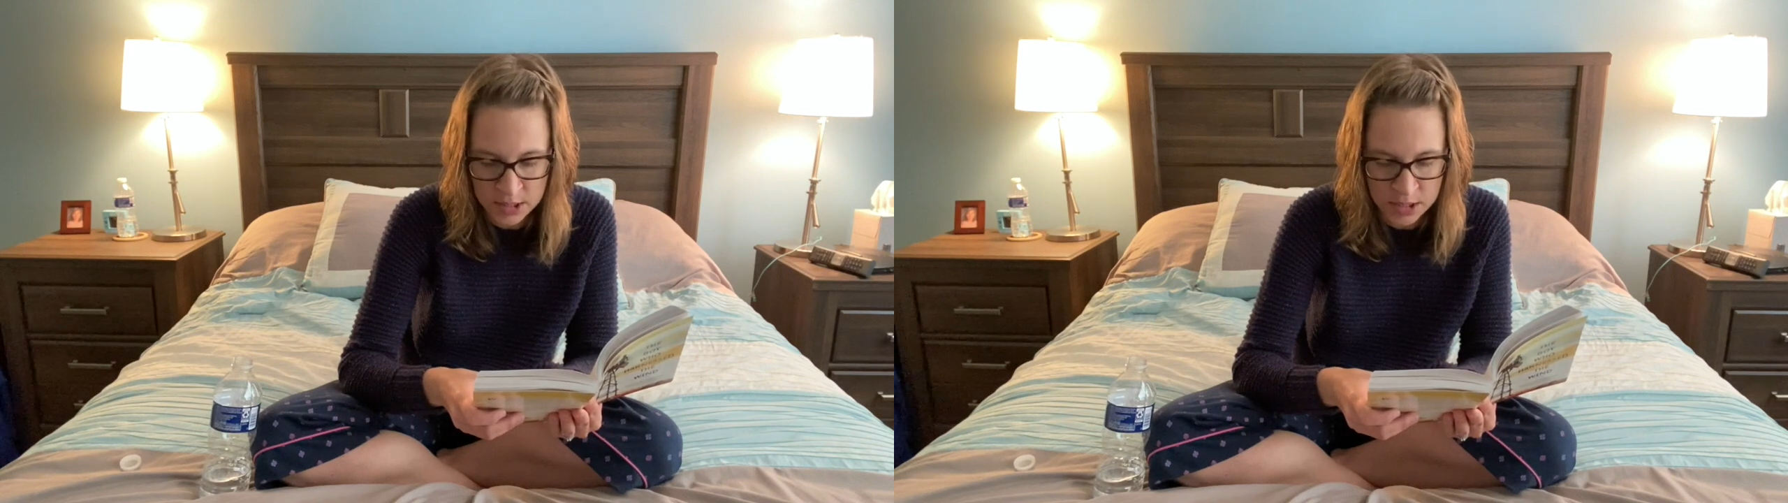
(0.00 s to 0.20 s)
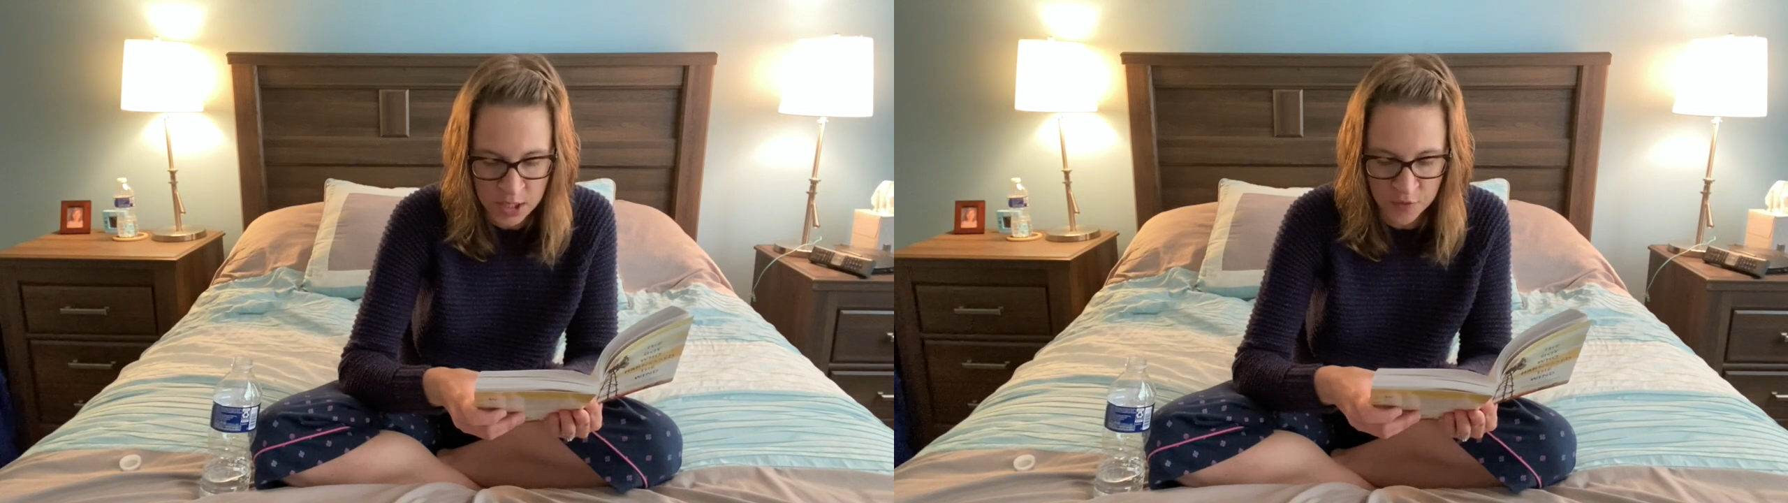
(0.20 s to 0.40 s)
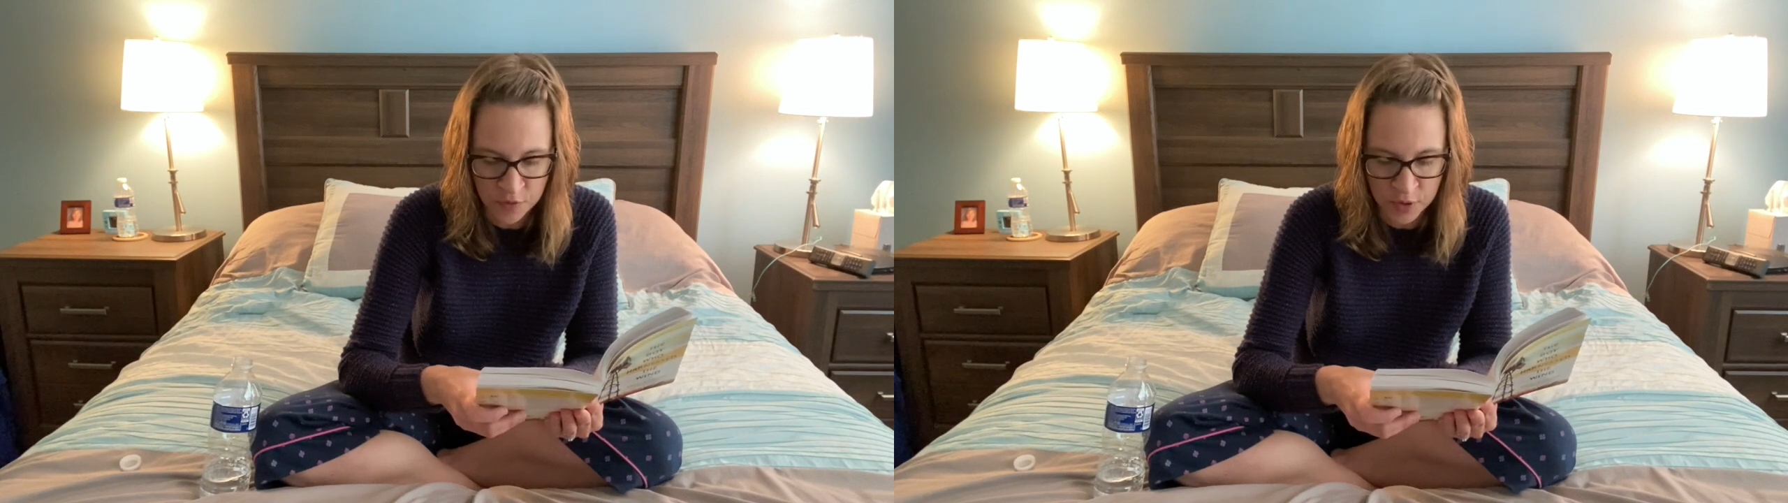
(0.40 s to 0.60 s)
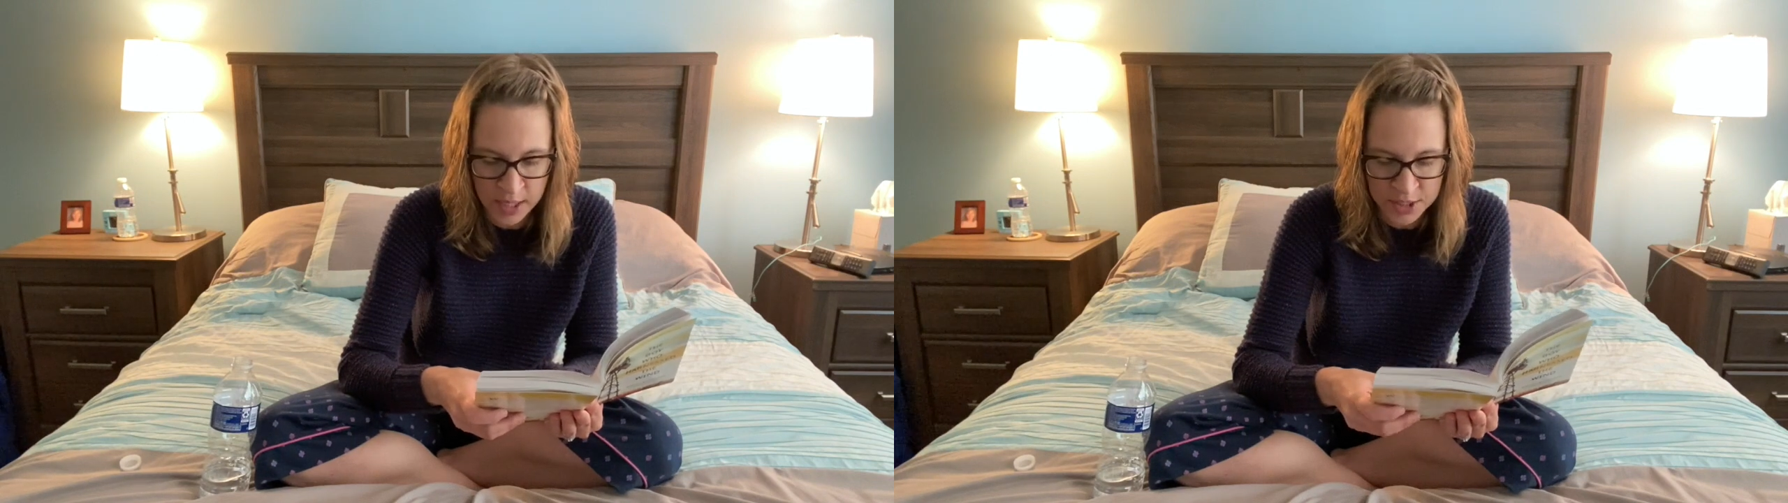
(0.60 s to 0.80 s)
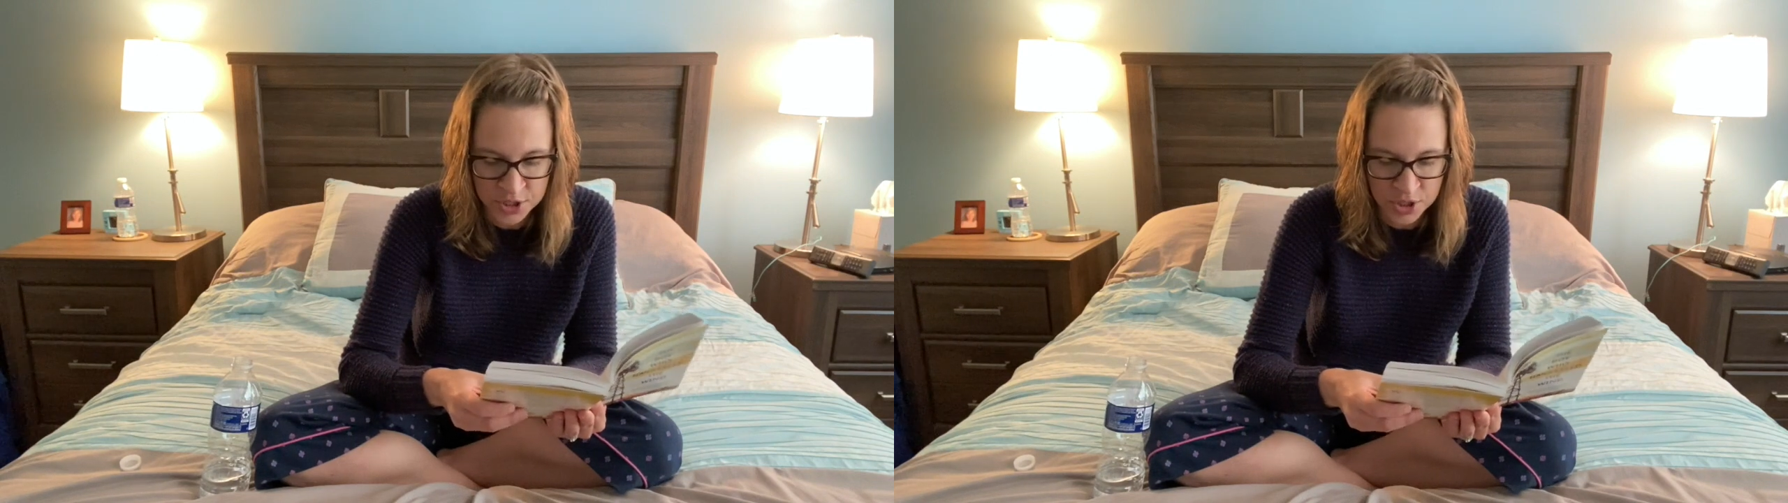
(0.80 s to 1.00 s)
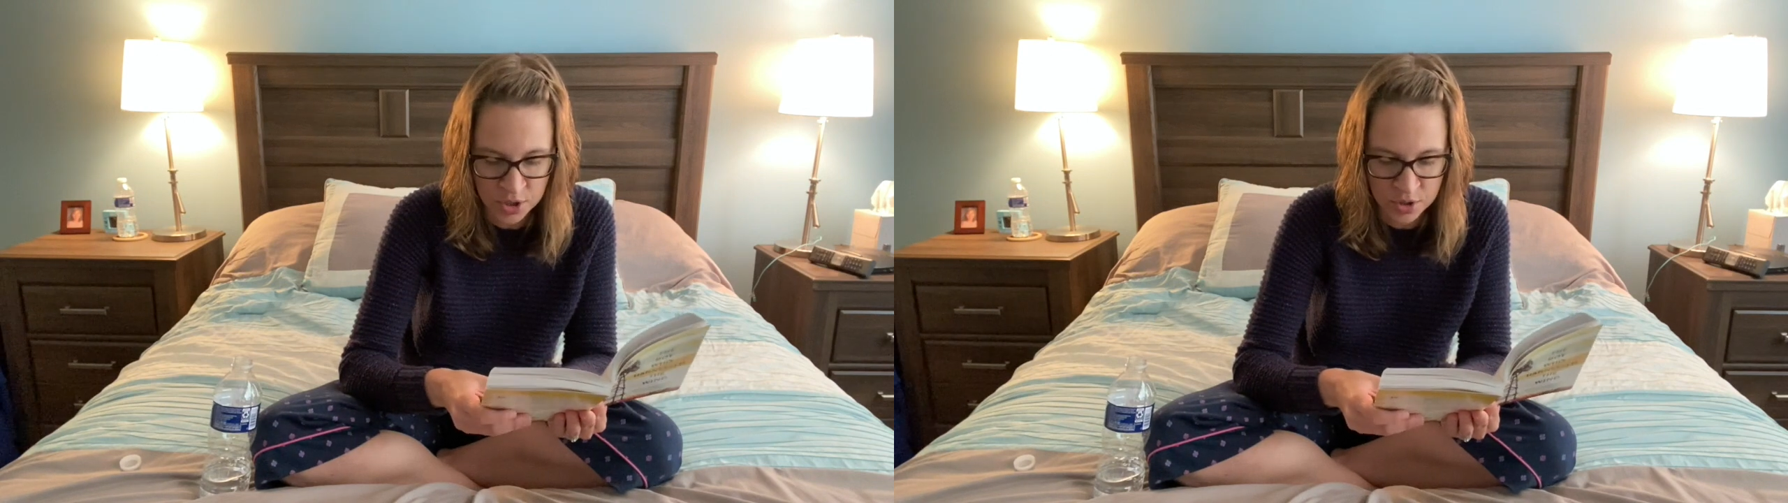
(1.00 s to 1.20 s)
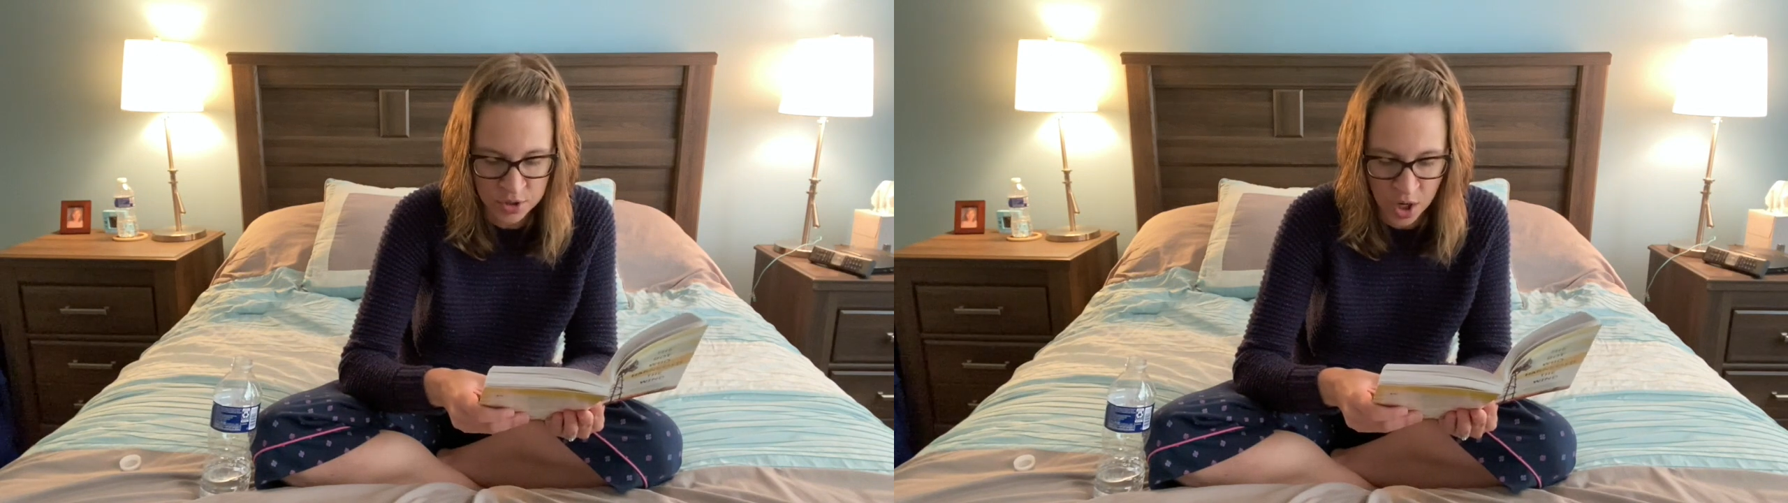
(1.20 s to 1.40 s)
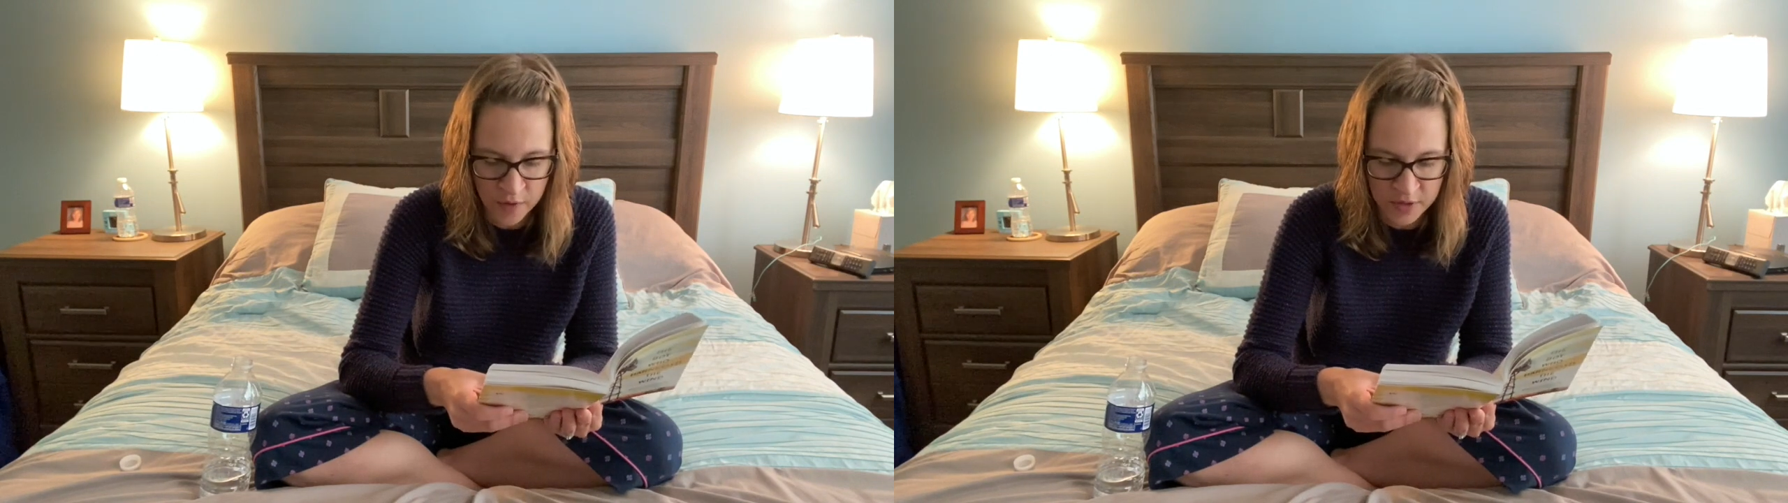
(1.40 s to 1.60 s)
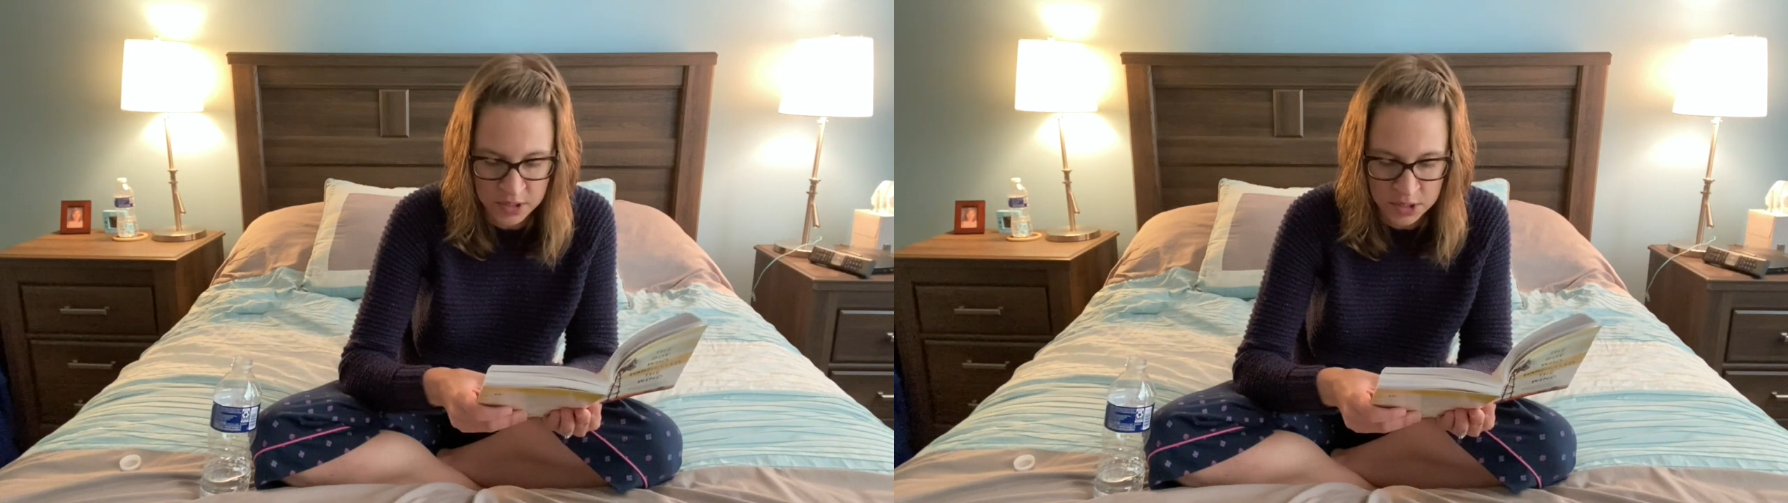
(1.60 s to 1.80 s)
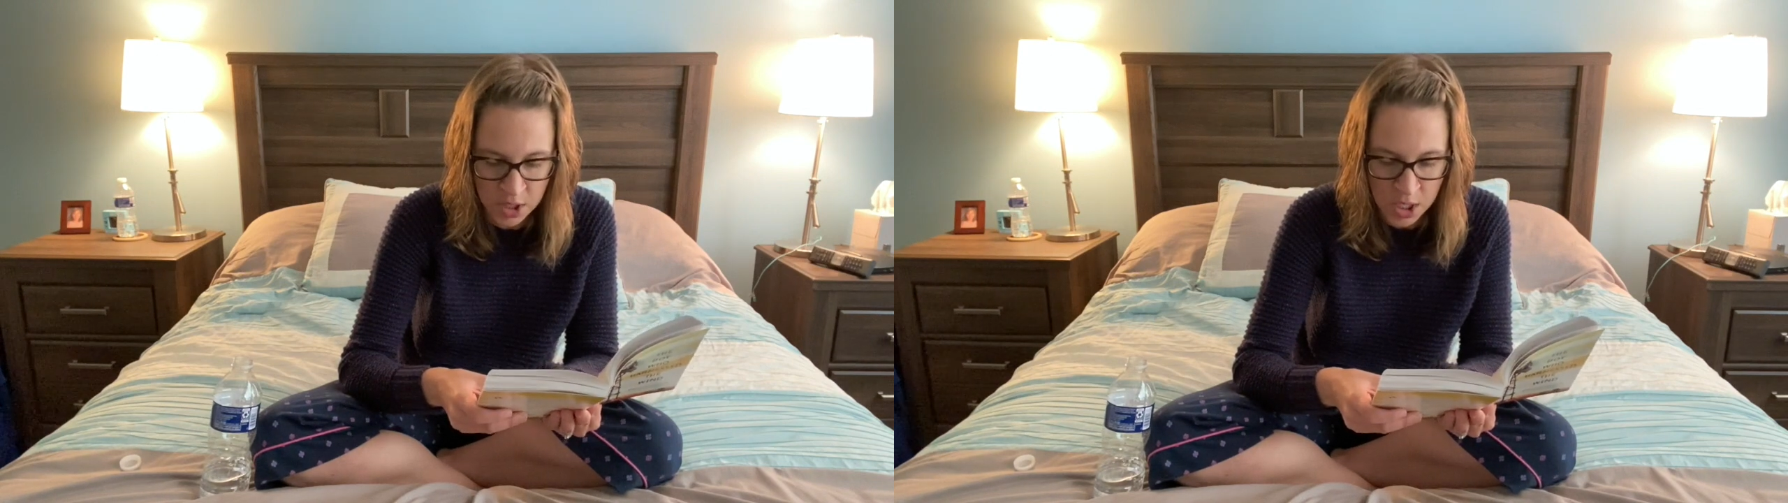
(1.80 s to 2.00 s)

seed for next year's harvest.